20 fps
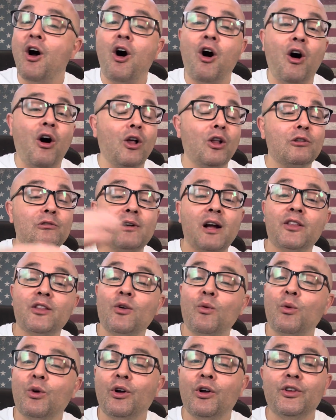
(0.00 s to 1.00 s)
all around the
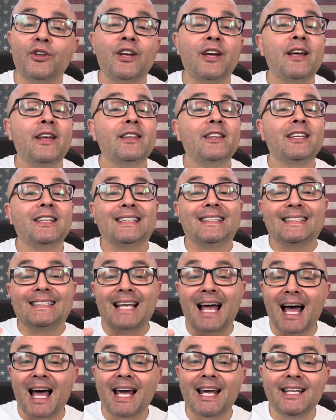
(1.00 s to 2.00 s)
world, the
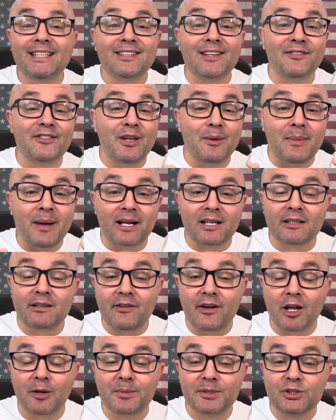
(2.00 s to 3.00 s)
size of the amount of
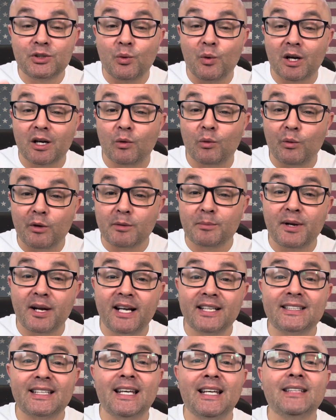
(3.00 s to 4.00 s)
developers who work on
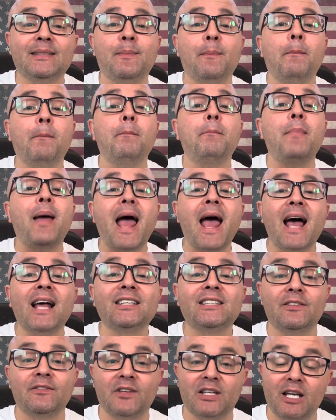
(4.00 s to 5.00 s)
WordPress is
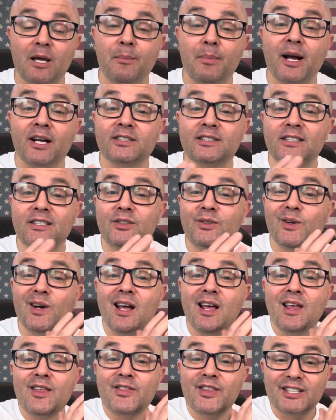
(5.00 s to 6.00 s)
massive in comparison to
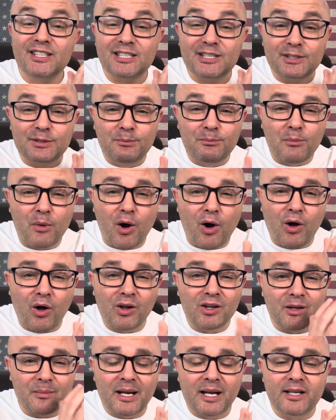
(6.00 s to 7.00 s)
the
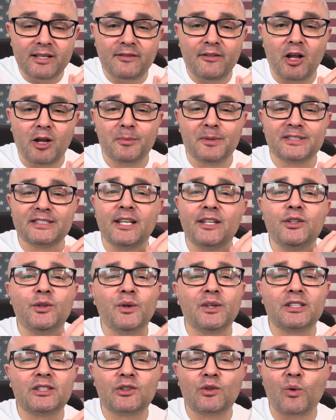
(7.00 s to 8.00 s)
small amount of developers that
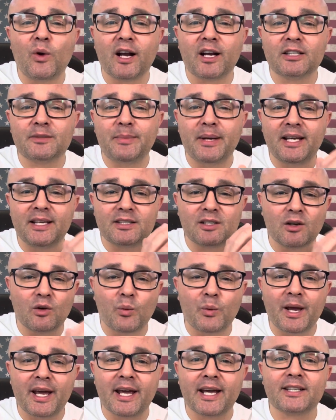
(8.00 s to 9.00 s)
do a Squarespace or
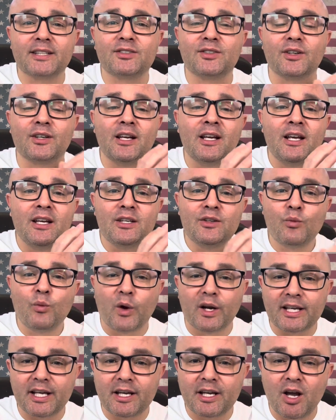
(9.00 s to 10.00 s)
Wix or
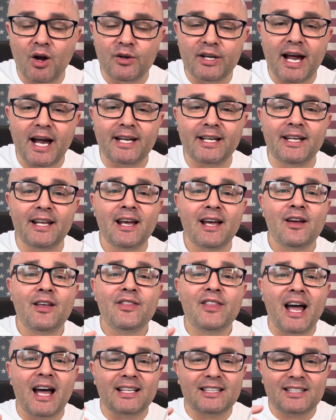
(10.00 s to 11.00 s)
work at GoDaddy.
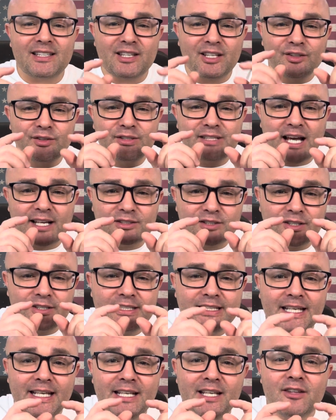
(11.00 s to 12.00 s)
That Those guys are
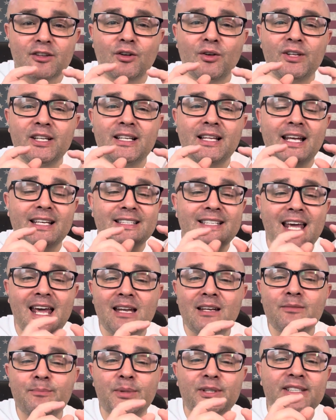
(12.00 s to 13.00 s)
teeny. They're only like
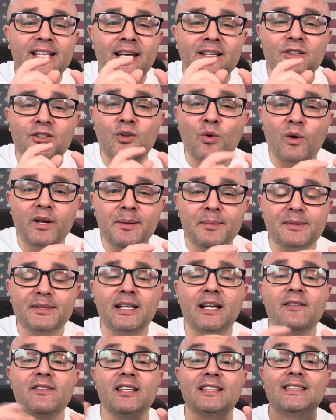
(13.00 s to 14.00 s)
10% or
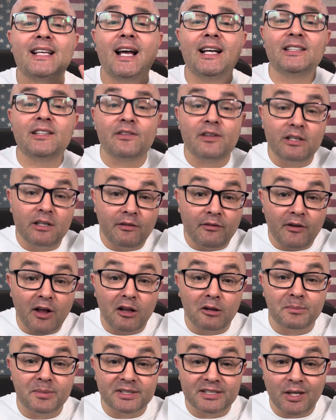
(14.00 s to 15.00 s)
20% of the size of the
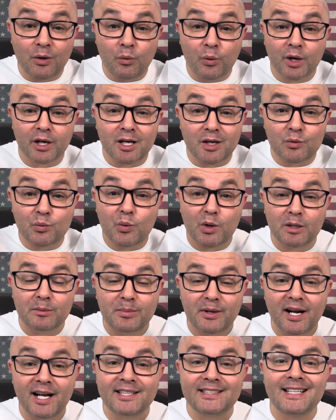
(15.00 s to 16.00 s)
developers that work on
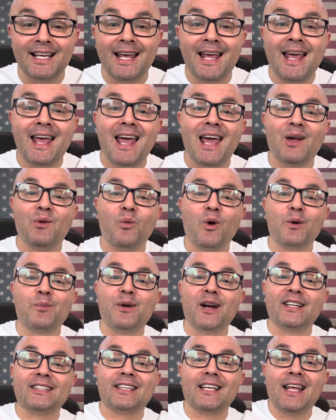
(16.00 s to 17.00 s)
WordPress. And
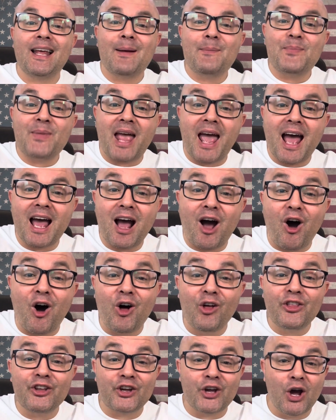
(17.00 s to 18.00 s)
WordPress,
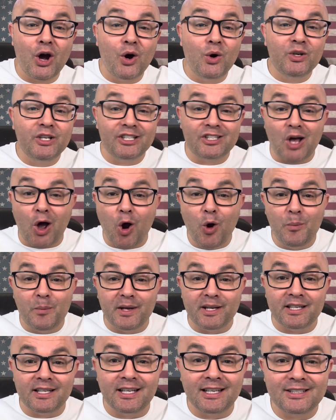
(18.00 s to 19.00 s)
all the code is
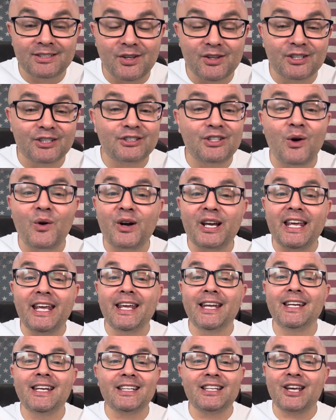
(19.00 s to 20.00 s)
open, so there's no
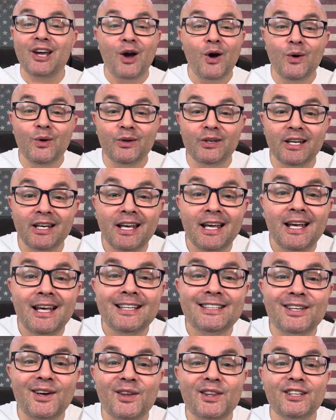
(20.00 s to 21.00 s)
hidden code.
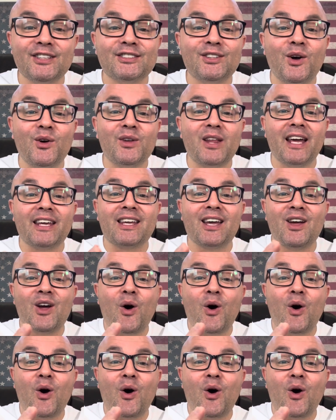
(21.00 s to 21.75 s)
So there's no like